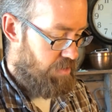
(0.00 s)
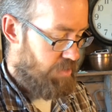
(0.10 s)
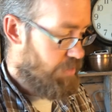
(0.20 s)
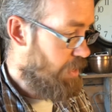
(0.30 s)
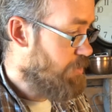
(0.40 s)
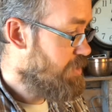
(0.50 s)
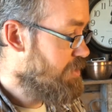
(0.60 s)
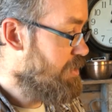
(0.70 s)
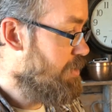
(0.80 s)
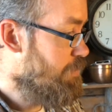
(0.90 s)
So that was...
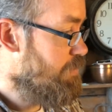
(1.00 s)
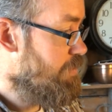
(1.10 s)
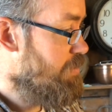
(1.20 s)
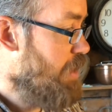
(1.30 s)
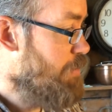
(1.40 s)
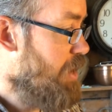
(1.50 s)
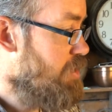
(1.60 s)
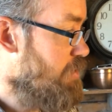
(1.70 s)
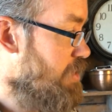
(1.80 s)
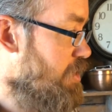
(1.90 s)
Um, that
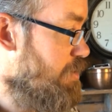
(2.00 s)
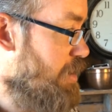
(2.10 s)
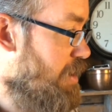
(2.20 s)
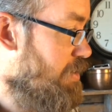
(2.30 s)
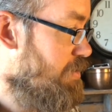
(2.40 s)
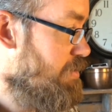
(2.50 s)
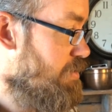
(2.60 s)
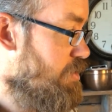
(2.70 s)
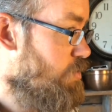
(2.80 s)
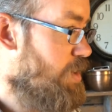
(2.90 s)
batch only took about
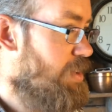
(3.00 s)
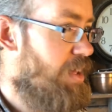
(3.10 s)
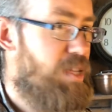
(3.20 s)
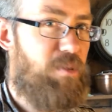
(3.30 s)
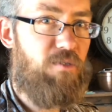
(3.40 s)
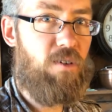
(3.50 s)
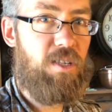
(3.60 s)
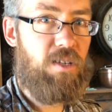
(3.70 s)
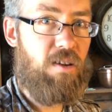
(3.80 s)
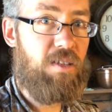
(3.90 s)
three days before it
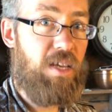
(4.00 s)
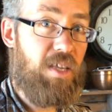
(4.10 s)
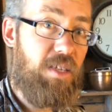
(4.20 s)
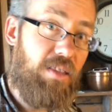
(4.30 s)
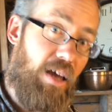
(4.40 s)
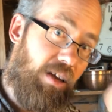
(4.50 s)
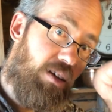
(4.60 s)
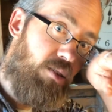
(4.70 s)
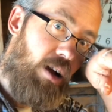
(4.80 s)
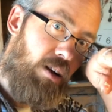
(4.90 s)
started tasting like
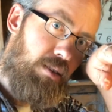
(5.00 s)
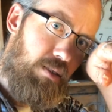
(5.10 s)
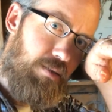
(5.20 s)
kraut.